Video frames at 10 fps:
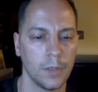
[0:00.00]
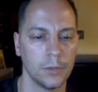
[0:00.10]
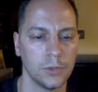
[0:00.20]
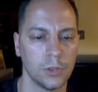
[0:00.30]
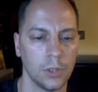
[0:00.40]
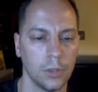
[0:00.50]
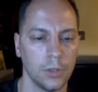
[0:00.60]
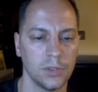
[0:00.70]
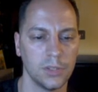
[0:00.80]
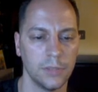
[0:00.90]
So
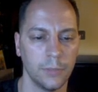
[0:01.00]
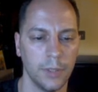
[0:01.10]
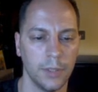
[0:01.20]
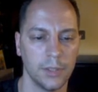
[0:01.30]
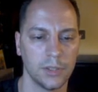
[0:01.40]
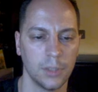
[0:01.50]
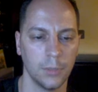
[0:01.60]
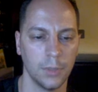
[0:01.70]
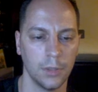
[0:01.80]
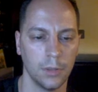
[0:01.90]
let's see if we can get
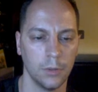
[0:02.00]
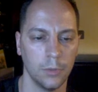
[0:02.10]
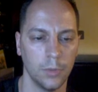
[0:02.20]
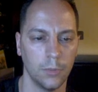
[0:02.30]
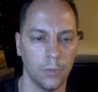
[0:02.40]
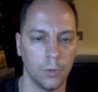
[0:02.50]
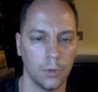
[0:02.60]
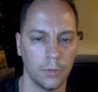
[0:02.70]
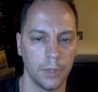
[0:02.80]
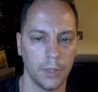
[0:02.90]
something a little bit
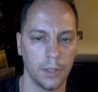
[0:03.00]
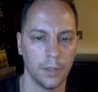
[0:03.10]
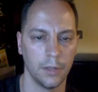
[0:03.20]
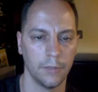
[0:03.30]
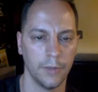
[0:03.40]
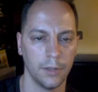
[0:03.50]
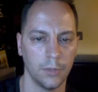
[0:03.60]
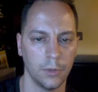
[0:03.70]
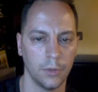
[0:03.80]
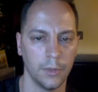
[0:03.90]
more
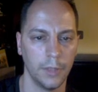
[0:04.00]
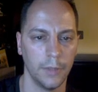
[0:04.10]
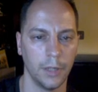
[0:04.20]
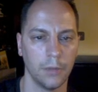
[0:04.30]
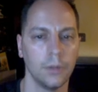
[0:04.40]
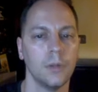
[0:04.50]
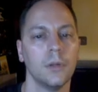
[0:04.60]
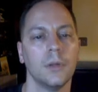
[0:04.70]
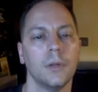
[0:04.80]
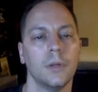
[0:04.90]
available. Here we go.
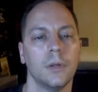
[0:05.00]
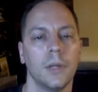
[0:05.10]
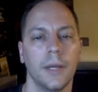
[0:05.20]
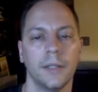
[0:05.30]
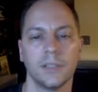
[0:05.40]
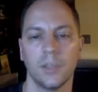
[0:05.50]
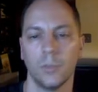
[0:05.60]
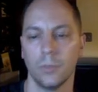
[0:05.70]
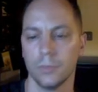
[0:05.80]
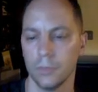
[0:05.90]

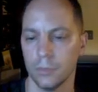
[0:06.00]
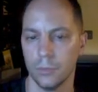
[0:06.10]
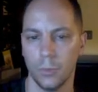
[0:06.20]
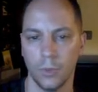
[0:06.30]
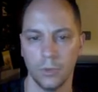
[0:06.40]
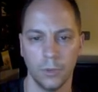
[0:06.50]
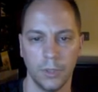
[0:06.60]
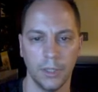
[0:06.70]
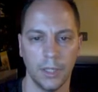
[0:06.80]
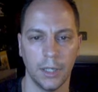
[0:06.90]
ASM
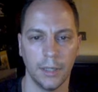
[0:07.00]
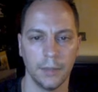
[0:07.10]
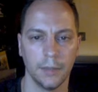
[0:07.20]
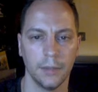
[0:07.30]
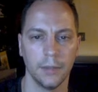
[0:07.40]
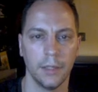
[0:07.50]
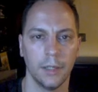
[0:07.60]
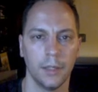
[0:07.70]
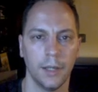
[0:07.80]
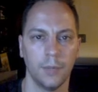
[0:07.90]
129 at a
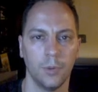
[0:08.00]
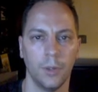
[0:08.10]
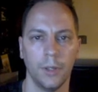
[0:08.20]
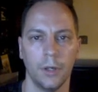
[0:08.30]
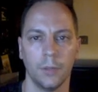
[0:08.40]
9.0. I'm